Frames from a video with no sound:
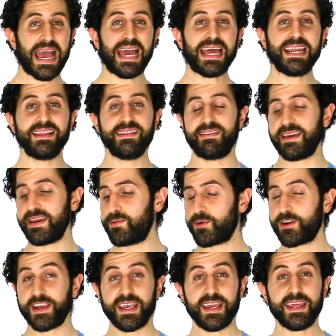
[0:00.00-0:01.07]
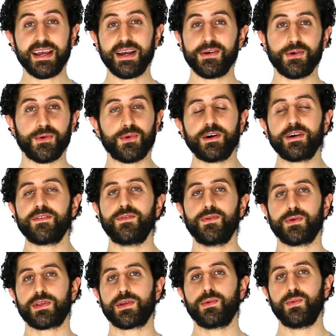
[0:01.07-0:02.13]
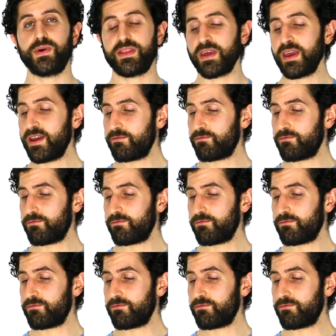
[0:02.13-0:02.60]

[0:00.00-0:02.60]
and indeed want to kit out a workforce with